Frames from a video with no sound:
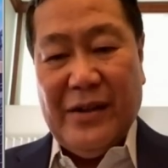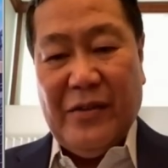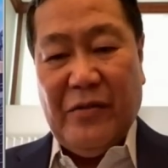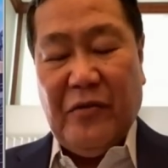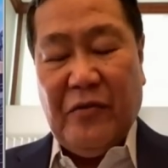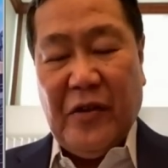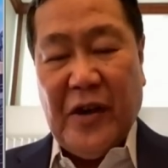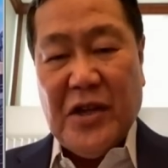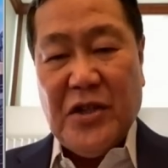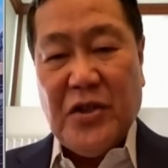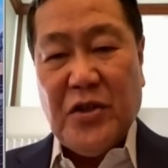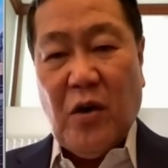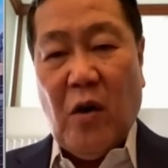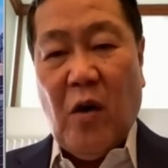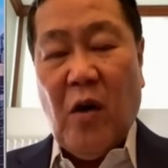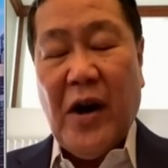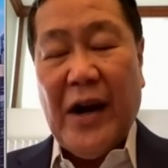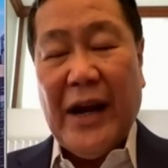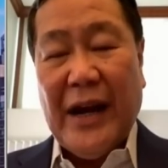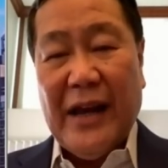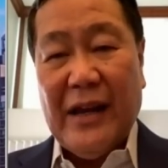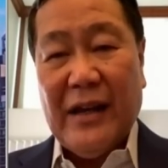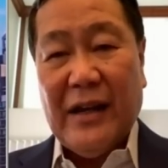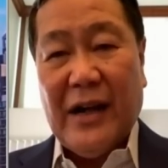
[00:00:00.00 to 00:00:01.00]
fish, oil,
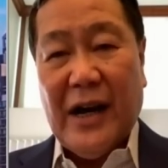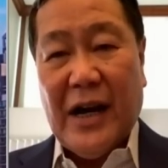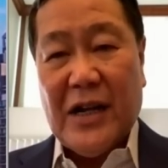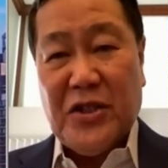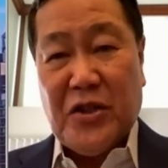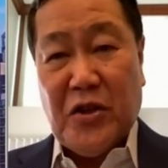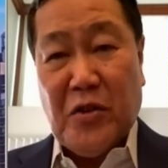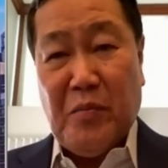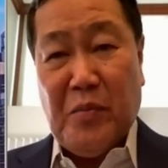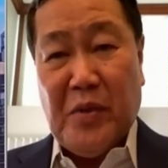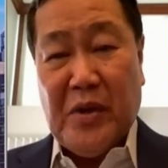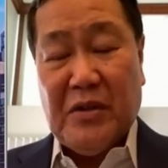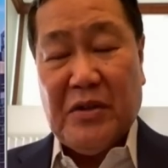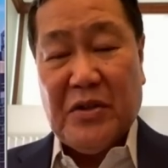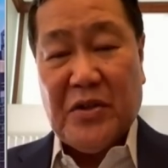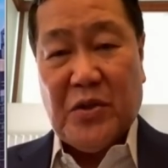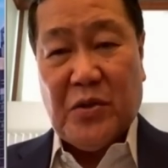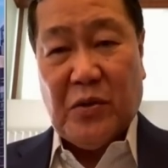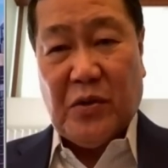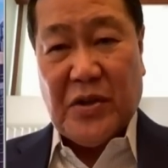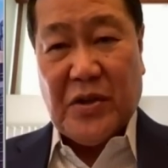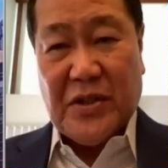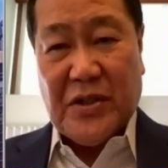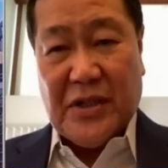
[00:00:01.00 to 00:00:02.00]
and gas and mineral
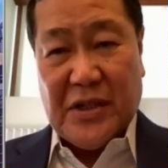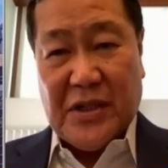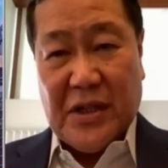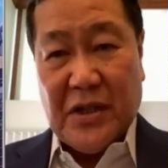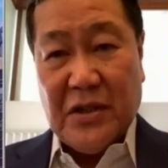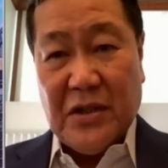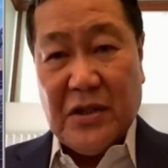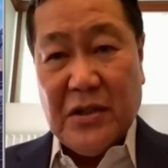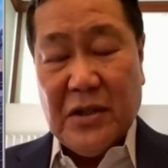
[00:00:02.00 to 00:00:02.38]
resources,